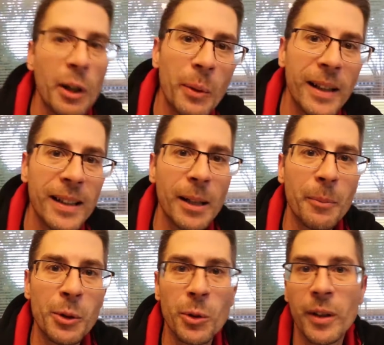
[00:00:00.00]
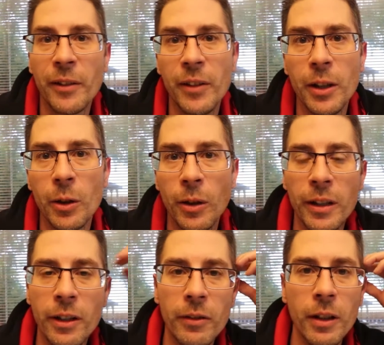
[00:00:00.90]
Welcome to another video.
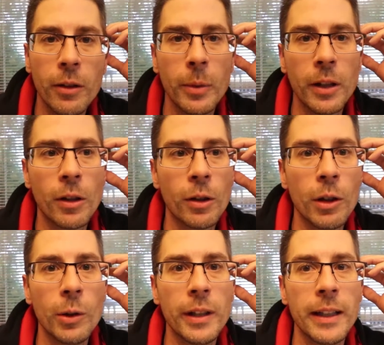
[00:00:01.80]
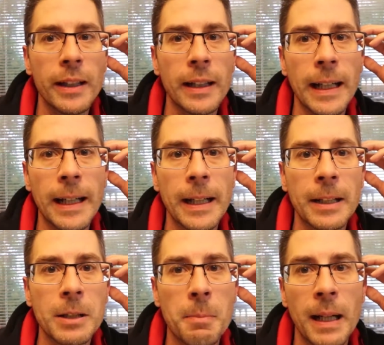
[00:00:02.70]
In this video we are looking
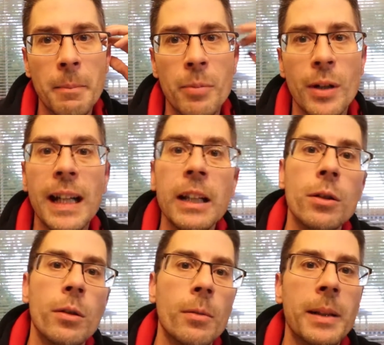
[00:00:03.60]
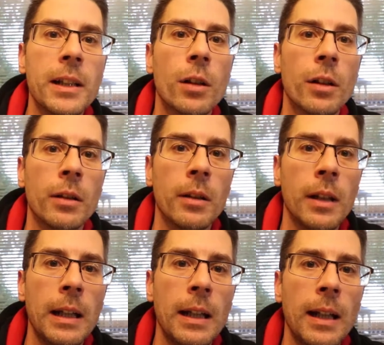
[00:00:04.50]
at my brand new beer garden.
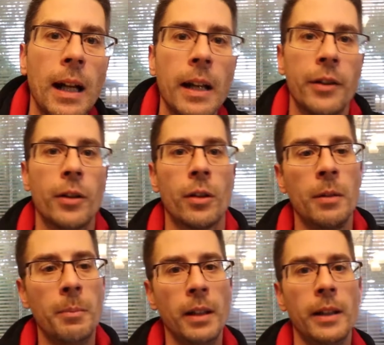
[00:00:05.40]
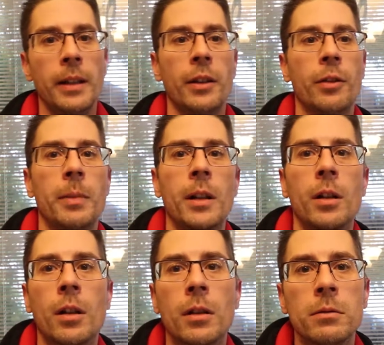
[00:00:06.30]
I started building this beer
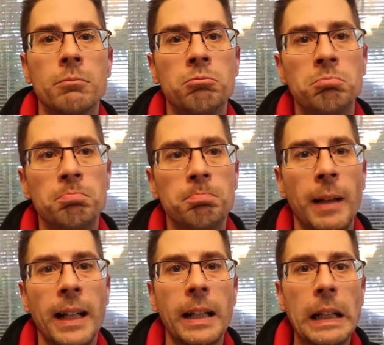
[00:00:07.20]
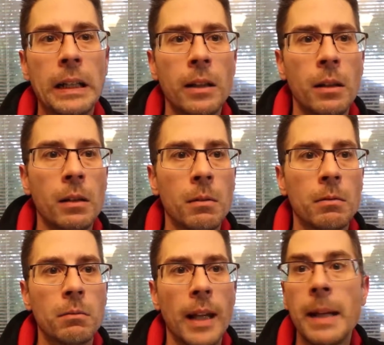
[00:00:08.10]
garden back
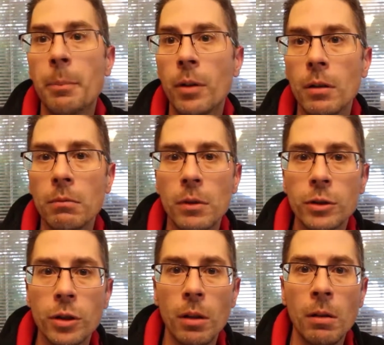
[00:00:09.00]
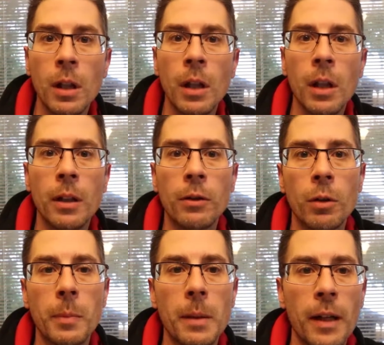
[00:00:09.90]
in April or so. It
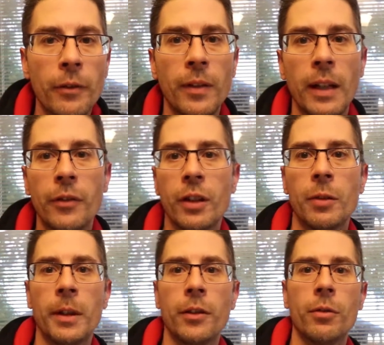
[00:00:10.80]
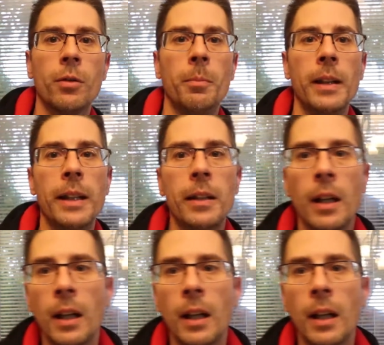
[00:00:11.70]
took me about 5-6 months to complete.